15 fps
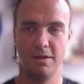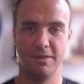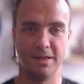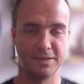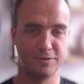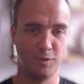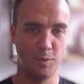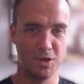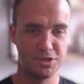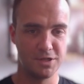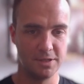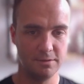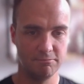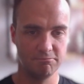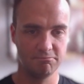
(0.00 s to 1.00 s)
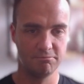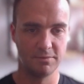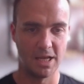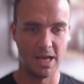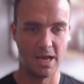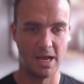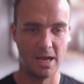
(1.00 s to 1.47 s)
Thanks for watching,
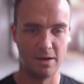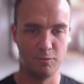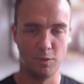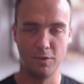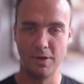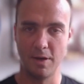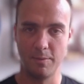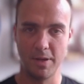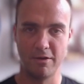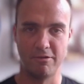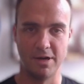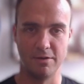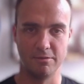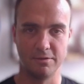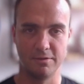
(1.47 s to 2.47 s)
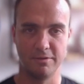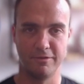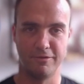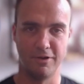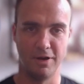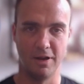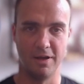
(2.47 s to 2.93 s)
and we'll now be around
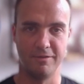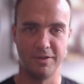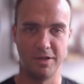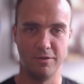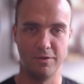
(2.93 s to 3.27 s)
for a live